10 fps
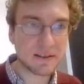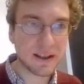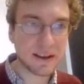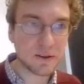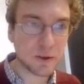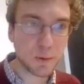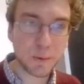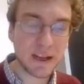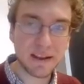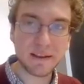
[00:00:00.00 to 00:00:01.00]
like
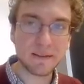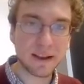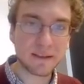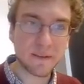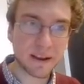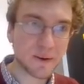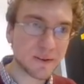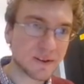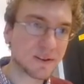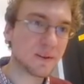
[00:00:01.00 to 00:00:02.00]
2D like
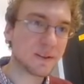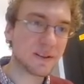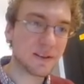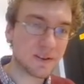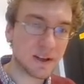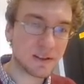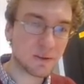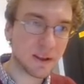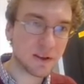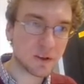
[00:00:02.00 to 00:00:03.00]
vectors. So this
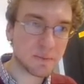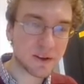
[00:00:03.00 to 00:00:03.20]
is really just